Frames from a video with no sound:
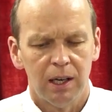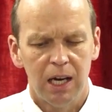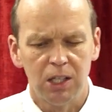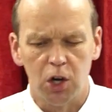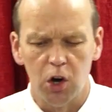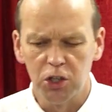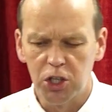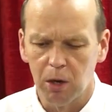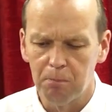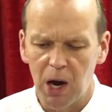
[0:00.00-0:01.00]
It
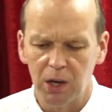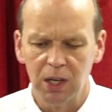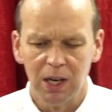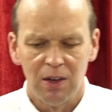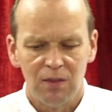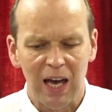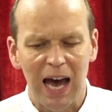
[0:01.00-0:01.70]
talks about the